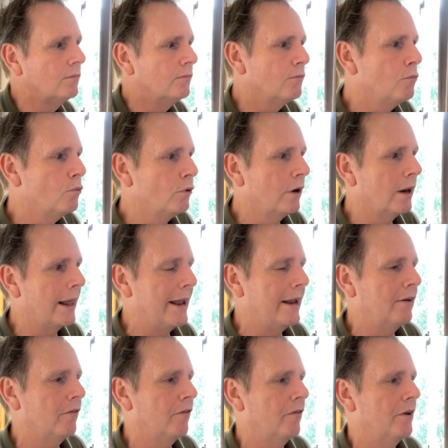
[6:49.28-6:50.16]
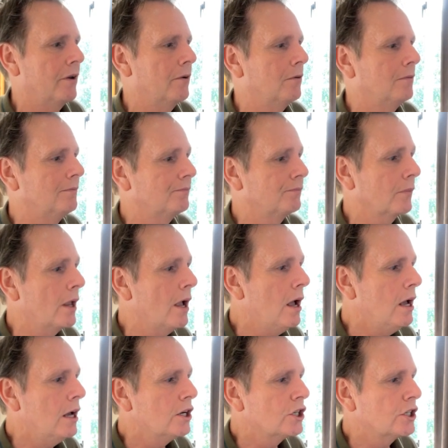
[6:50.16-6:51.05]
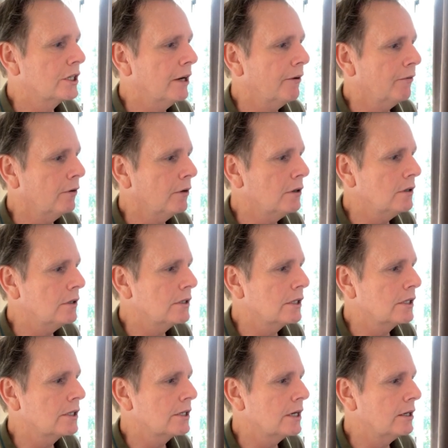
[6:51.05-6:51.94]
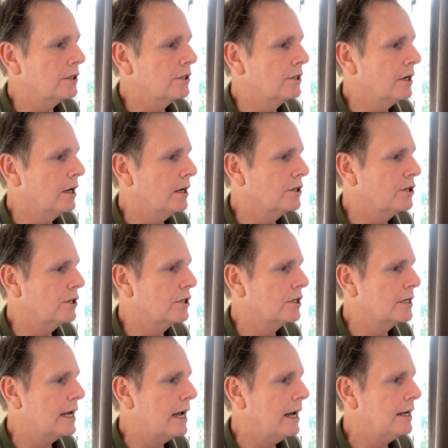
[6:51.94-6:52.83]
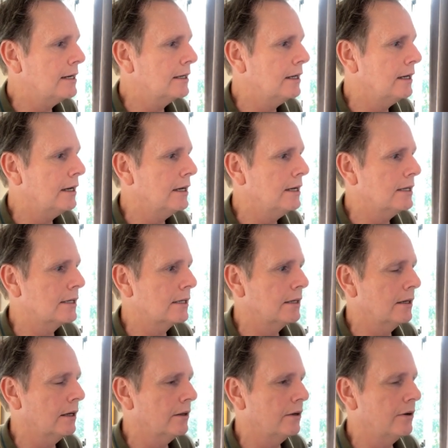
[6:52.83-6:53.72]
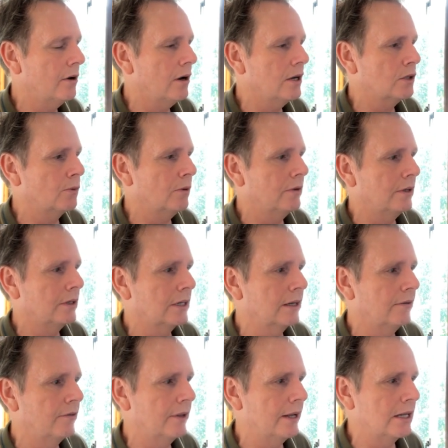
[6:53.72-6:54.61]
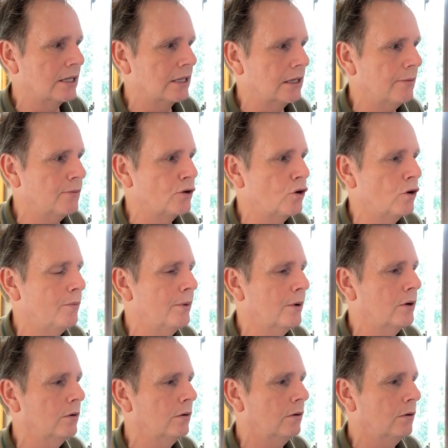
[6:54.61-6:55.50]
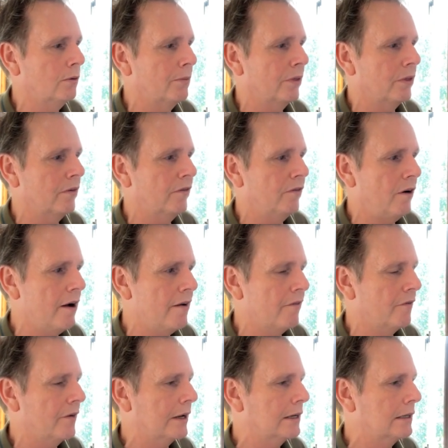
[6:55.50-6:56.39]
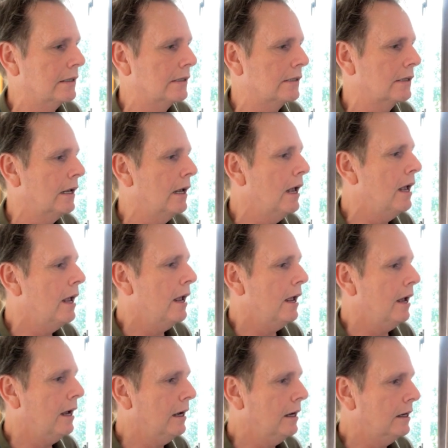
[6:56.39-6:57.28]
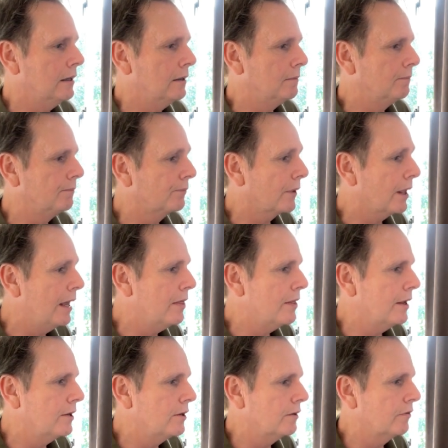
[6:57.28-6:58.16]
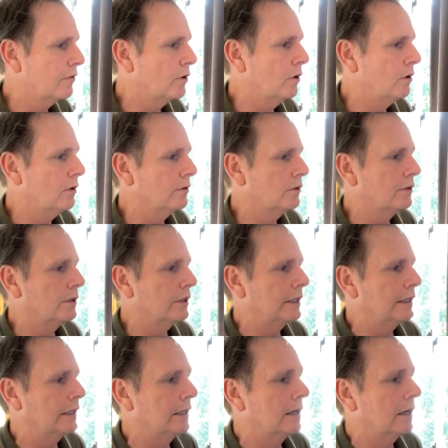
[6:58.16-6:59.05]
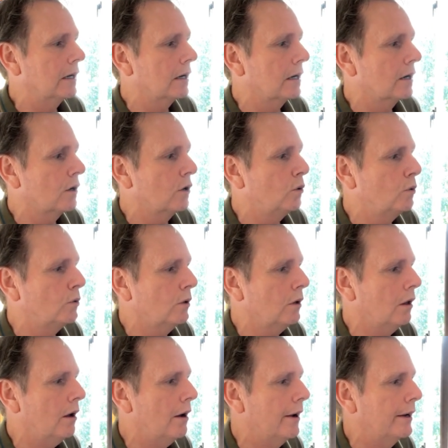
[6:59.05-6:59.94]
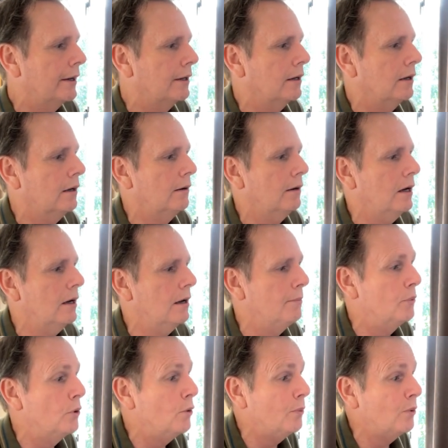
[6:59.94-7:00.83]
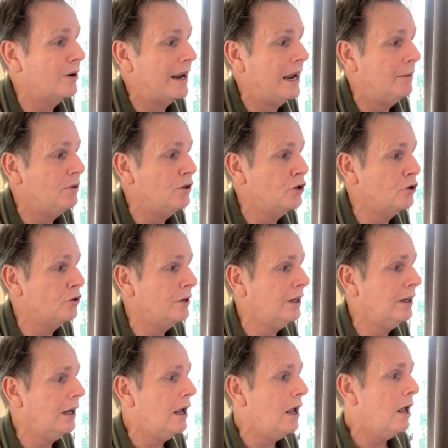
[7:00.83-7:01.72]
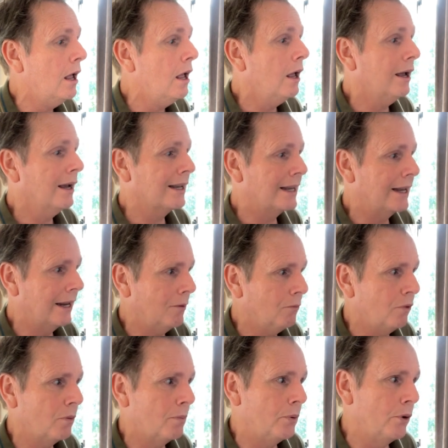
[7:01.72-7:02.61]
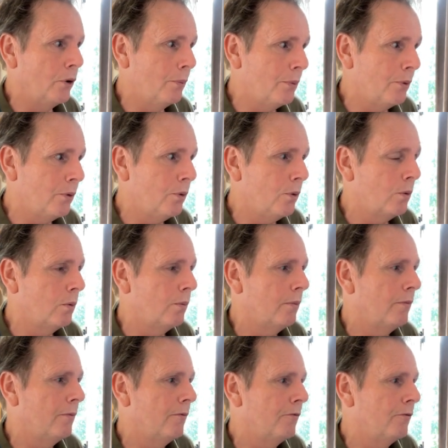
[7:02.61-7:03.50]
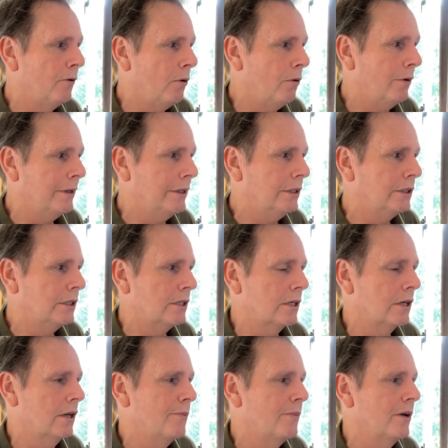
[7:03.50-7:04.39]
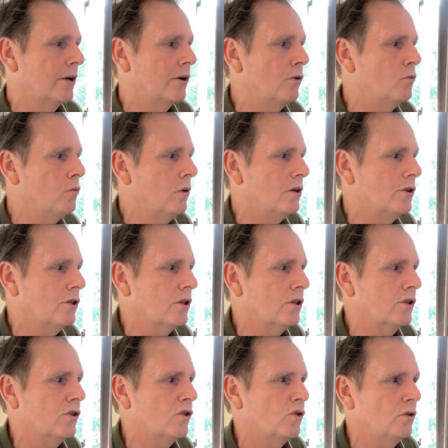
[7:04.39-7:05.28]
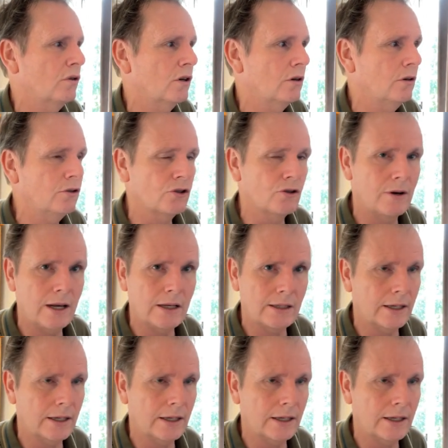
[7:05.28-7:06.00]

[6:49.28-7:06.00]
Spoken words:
woodland feel. Cephala digitata is another nice one to give you that subtropical look with the 5 fingers. And then you've got the cordyline purple cabbage tree. Again, with purple foliage, it's going to be a good one just to sort of contrast